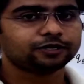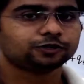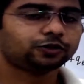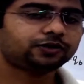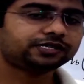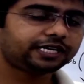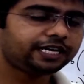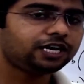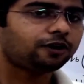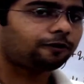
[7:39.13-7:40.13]
So you
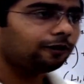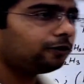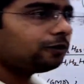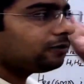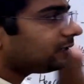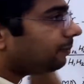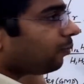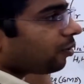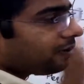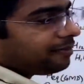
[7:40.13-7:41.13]
see, although the
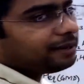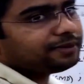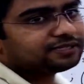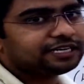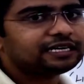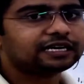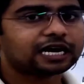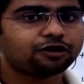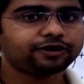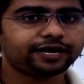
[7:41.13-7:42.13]
board may be seen
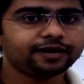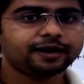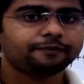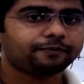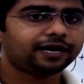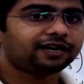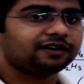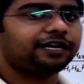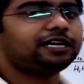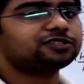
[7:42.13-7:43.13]
crowded,
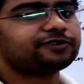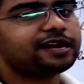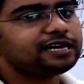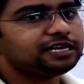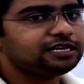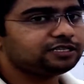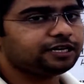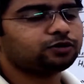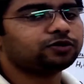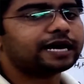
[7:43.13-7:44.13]
but it is very
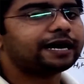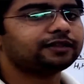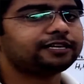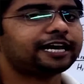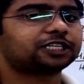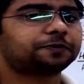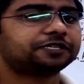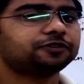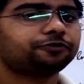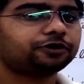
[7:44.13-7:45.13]
easy to write the
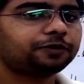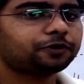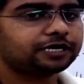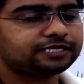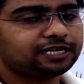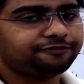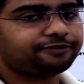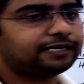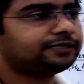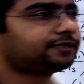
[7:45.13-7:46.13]
expression for the potential
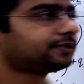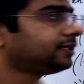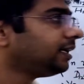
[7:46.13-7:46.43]
difference.